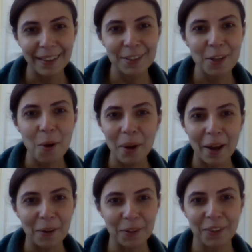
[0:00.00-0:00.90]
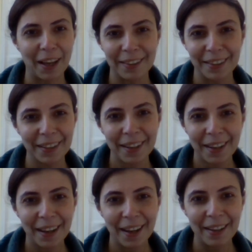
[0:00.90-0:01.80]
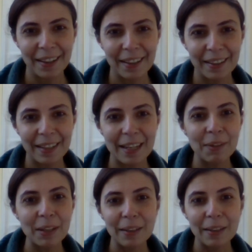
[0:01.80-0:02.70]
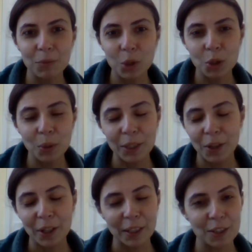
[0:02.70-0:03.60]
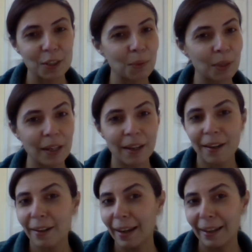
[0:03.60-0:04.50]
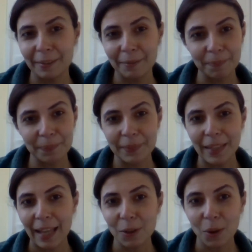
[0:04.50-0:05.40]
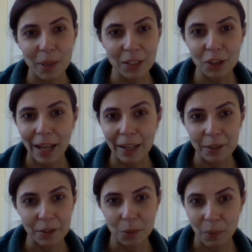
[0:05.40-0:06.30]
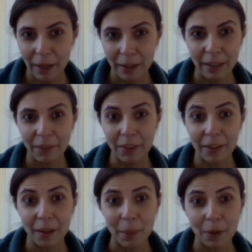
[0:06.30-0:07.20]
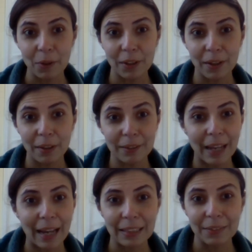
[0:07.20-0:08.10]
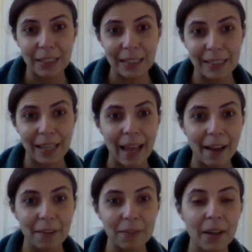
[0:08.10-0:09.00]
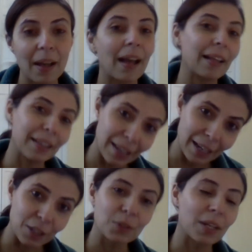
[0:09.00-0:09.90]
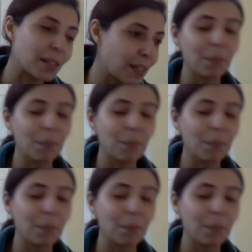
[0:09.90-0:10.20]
there's no way out of that. Even do it during the school year, and that's always a challenge as well, given the amount of activities they have. And then, like you said,